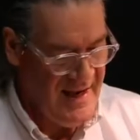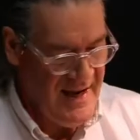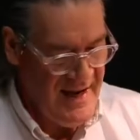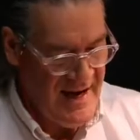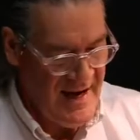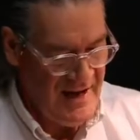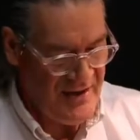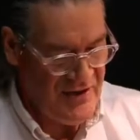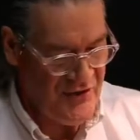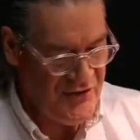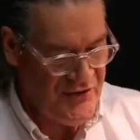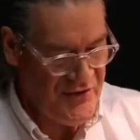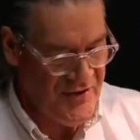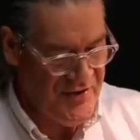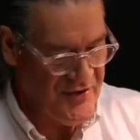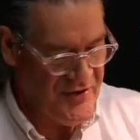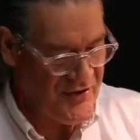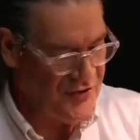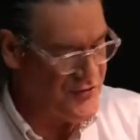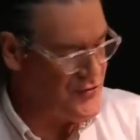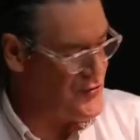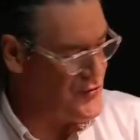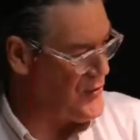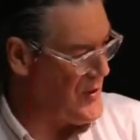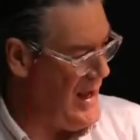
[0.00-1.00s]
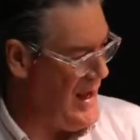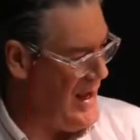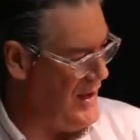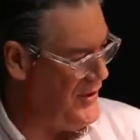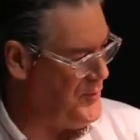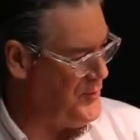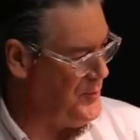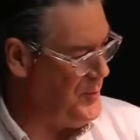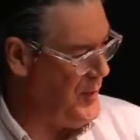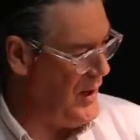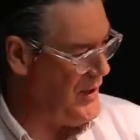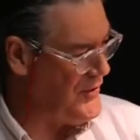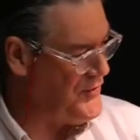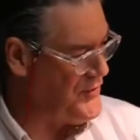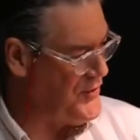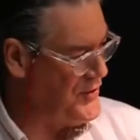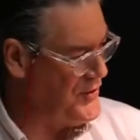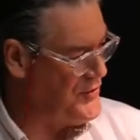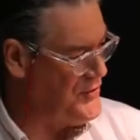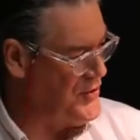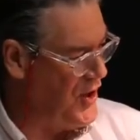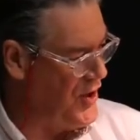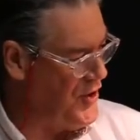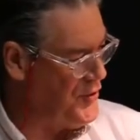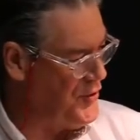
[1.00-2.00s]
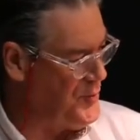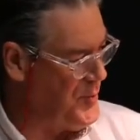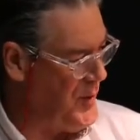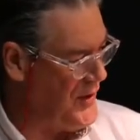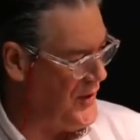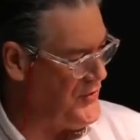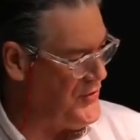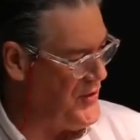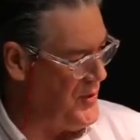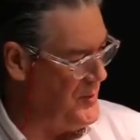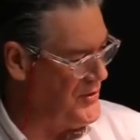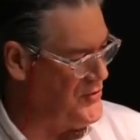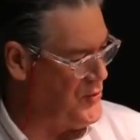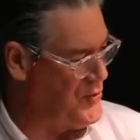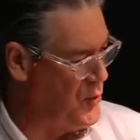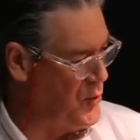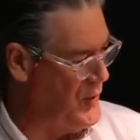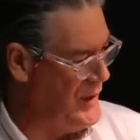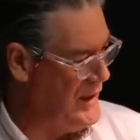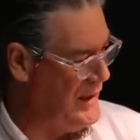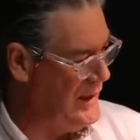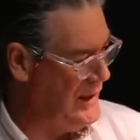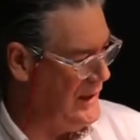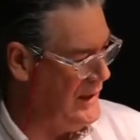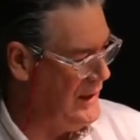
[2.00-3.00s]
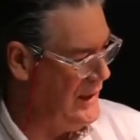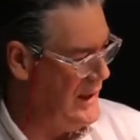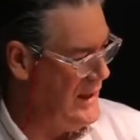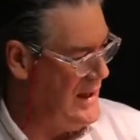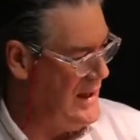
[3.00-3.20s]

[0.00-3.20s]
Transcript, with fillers: And you see the dry spots, the dull spots in between?